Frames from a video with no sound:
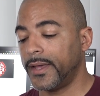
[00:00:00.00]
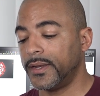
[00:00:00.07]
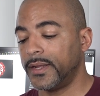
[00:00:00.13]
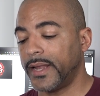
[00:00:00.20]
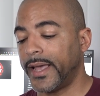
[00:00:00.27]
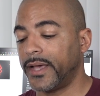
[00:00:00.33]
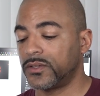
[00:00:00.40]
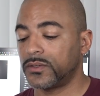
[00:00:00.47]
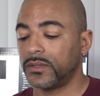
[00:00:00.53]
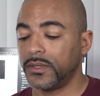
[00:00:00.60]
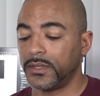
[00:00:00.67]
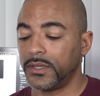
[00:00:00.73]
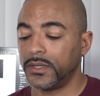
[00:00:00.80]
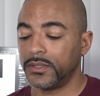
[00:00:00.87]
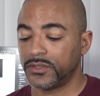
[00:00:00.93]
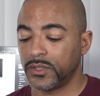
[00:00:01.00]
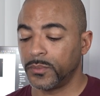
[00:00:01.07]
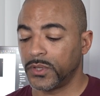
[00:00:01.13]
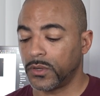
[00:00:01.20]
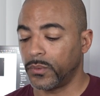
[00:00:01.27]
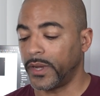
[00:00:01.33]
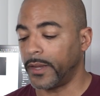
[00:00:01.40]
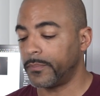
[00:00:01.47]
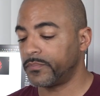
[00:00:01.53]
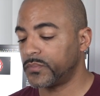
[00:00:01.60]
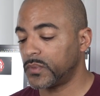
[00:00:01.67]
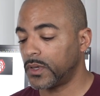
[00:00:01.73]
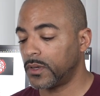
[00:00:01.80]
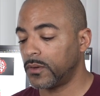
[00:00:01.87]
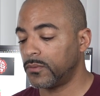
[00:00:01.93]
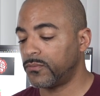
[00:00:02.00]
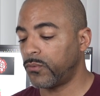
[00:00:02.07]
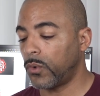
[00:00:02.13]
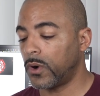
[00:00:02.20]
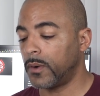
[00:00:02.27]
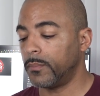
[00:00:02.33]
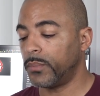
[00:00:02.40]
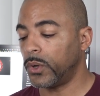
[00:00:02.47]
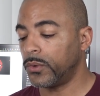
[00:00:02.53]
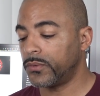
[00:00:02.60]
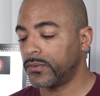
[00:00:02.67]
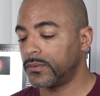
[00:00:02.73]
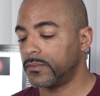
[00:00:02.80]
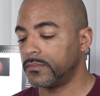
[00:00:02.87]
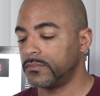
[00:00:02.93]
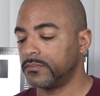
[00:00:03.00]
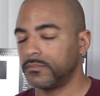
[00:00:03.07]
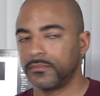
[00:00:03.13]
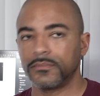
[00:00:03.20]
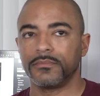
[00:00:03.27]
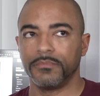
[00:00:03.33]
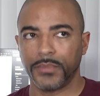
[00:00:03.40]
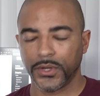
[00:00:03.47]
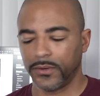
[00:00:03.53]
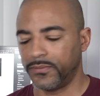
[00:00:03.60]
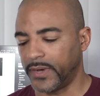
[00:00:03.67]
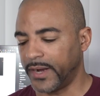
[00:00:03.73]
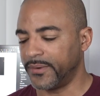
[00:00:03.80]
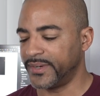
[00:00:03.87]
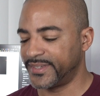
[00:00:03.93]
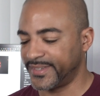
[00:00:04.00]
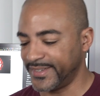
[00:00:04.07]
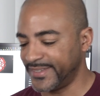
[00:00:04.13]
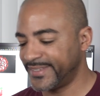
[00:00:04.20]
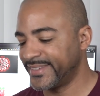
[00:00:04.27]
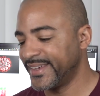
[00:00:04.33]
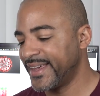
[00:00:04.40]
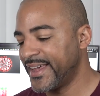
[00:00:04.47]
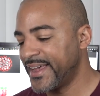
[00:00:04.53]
it acts in a similar way for both beer viruses.